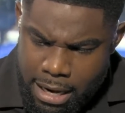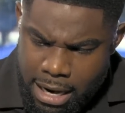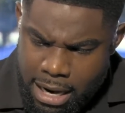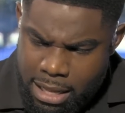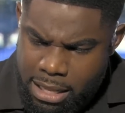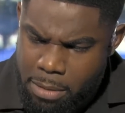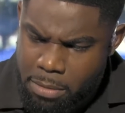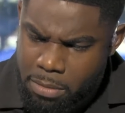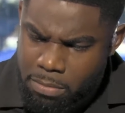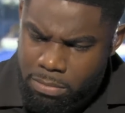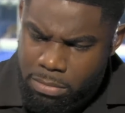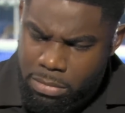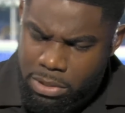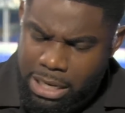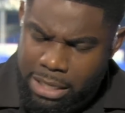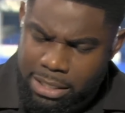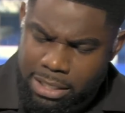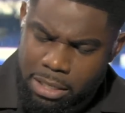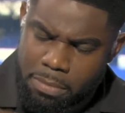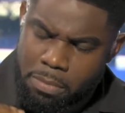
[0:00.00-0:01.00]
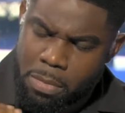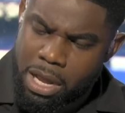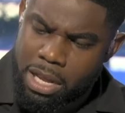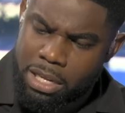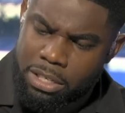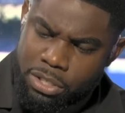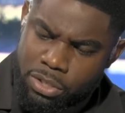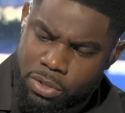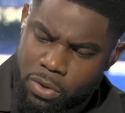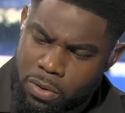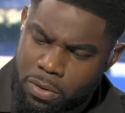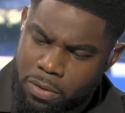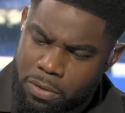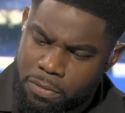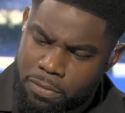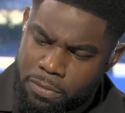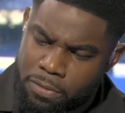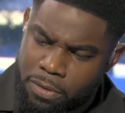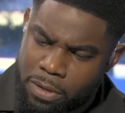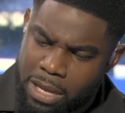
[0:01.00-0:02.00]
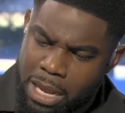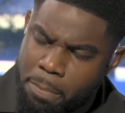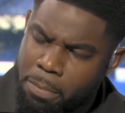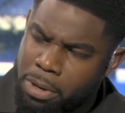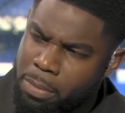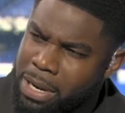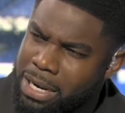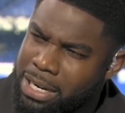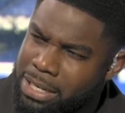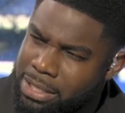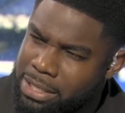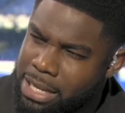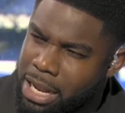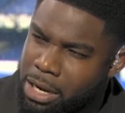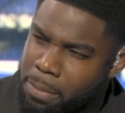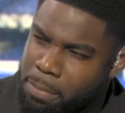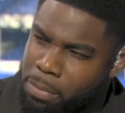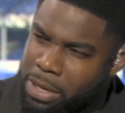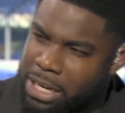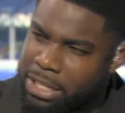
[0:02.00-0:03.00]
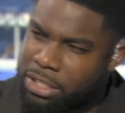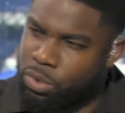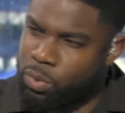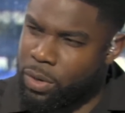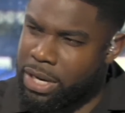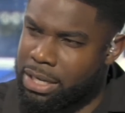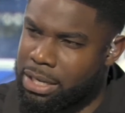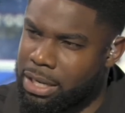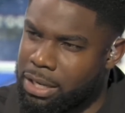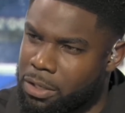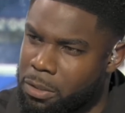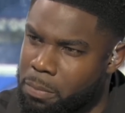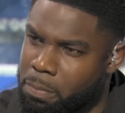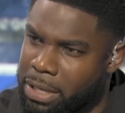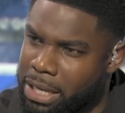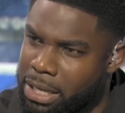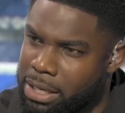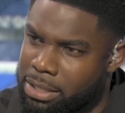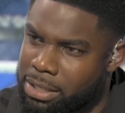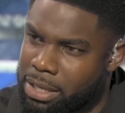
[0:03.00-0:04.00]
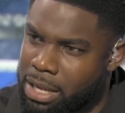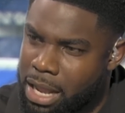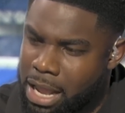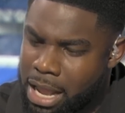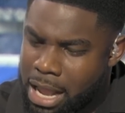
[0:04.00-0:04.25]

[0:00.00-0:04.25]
and then Jesse Marsh sort of implemented style of play, tweaked little bits,